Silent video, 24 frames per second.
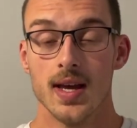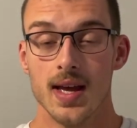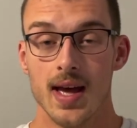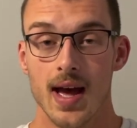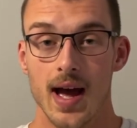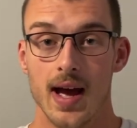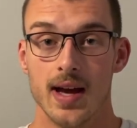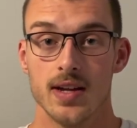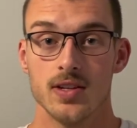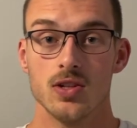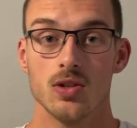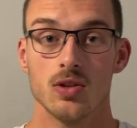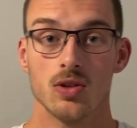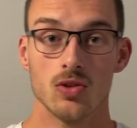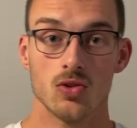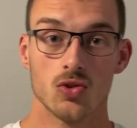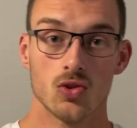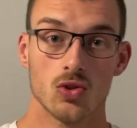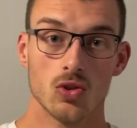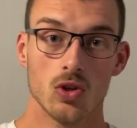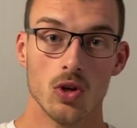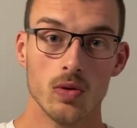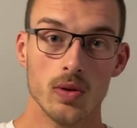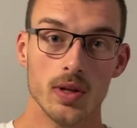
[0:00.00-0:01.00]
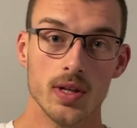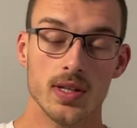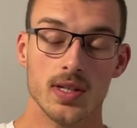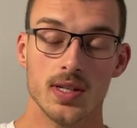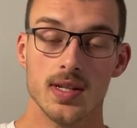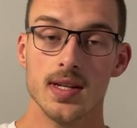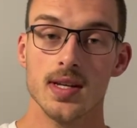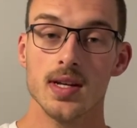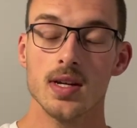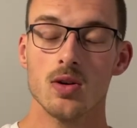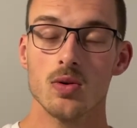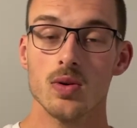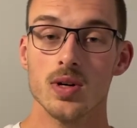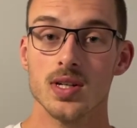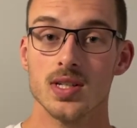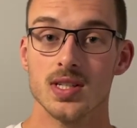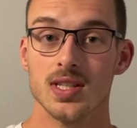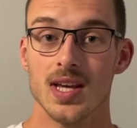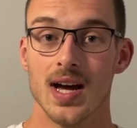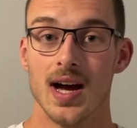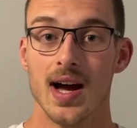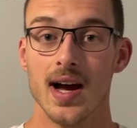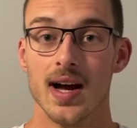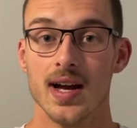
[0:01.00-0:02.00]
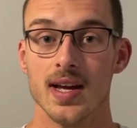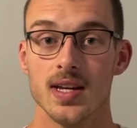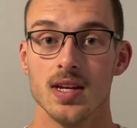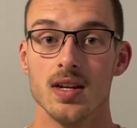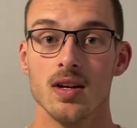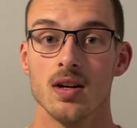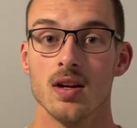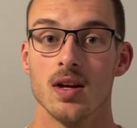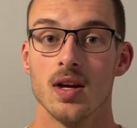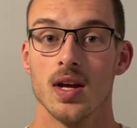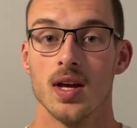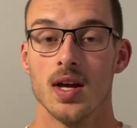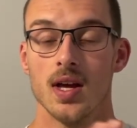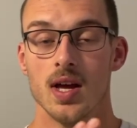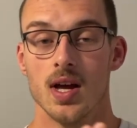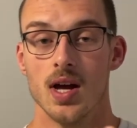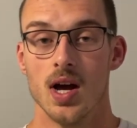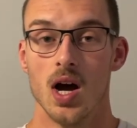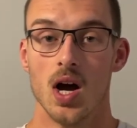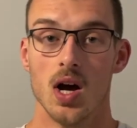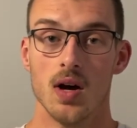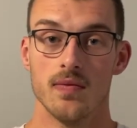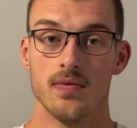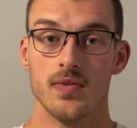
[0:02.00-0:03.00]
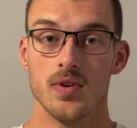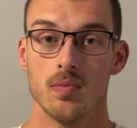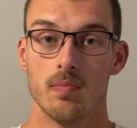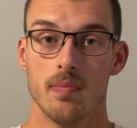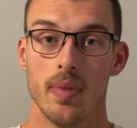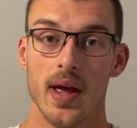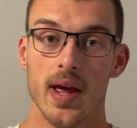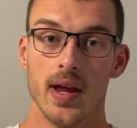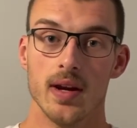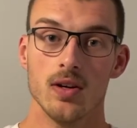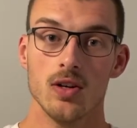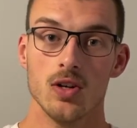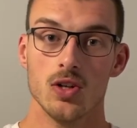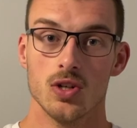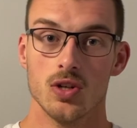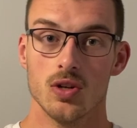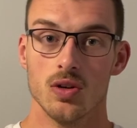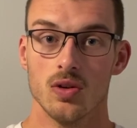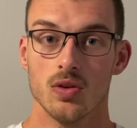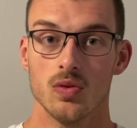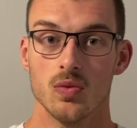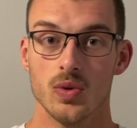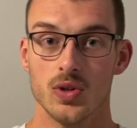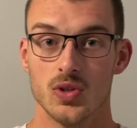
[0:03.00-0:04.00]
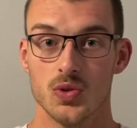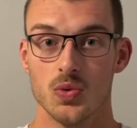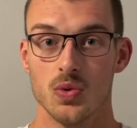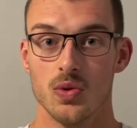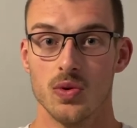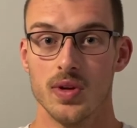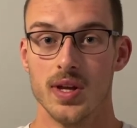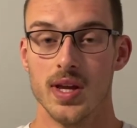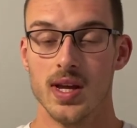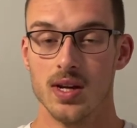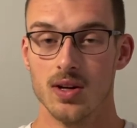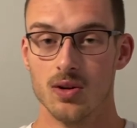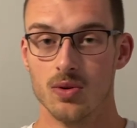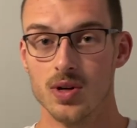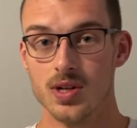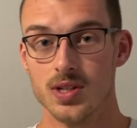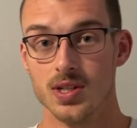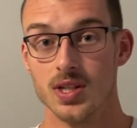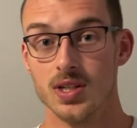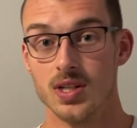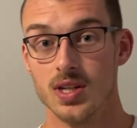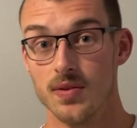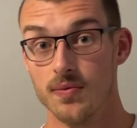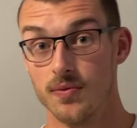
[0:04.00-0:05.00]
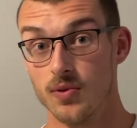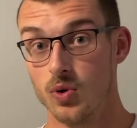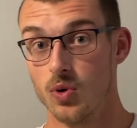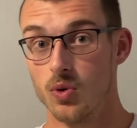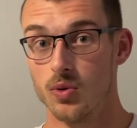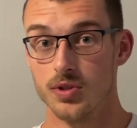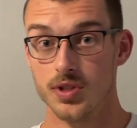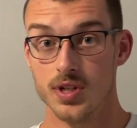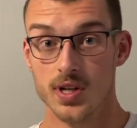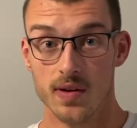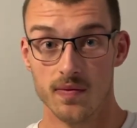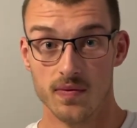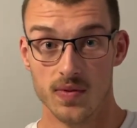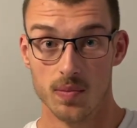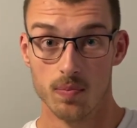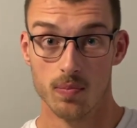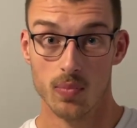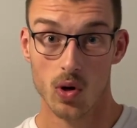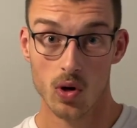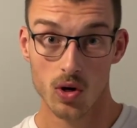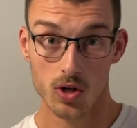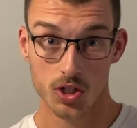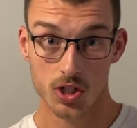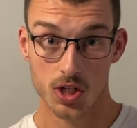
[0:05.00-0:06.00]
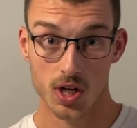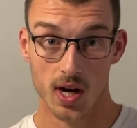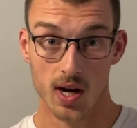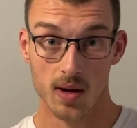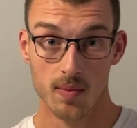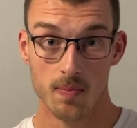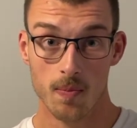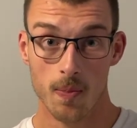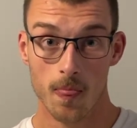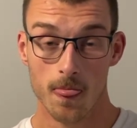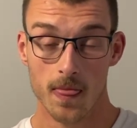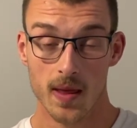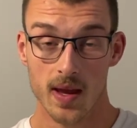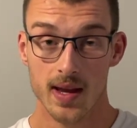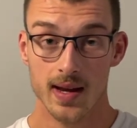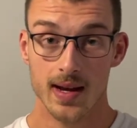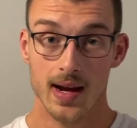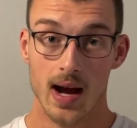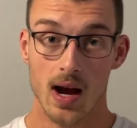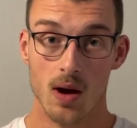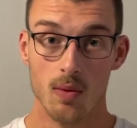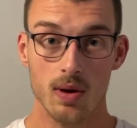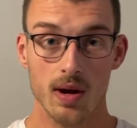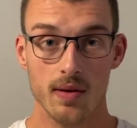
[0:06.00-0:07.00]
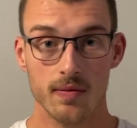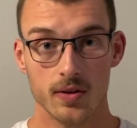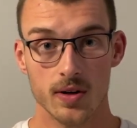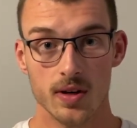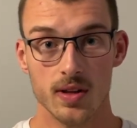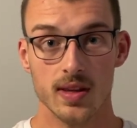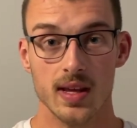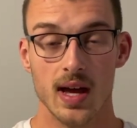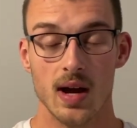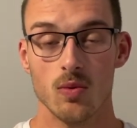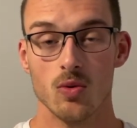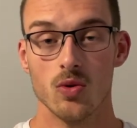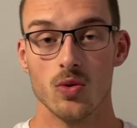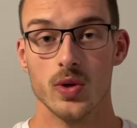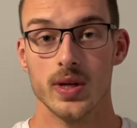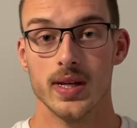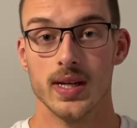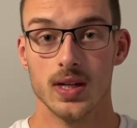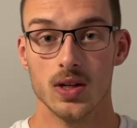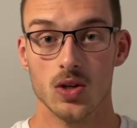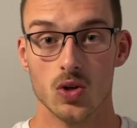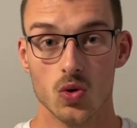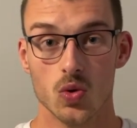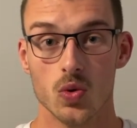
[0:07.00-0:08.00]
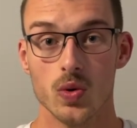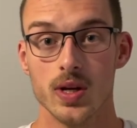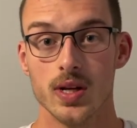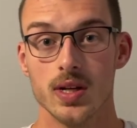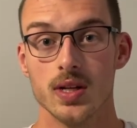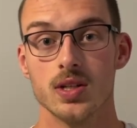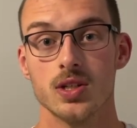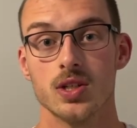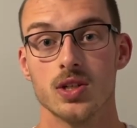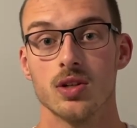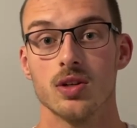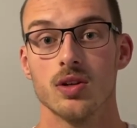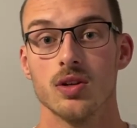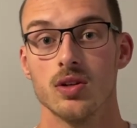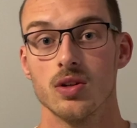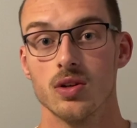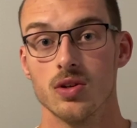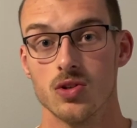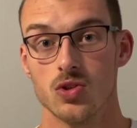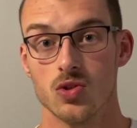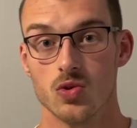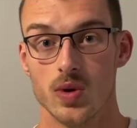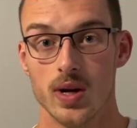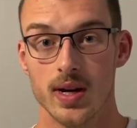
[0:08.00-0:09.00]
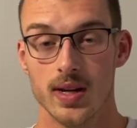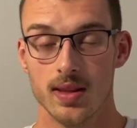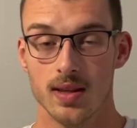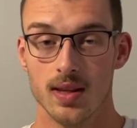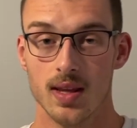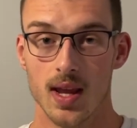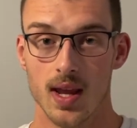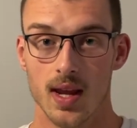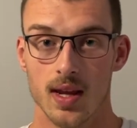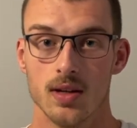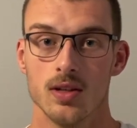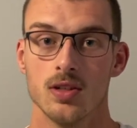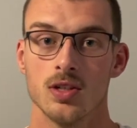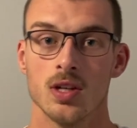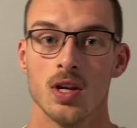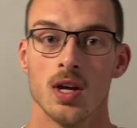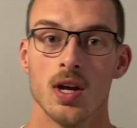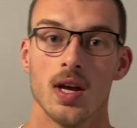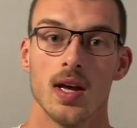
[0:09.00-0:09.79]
as you can slowly decrease the height of your bench, which will increase the difficulty of the push-up. However, that will increase your strength gains.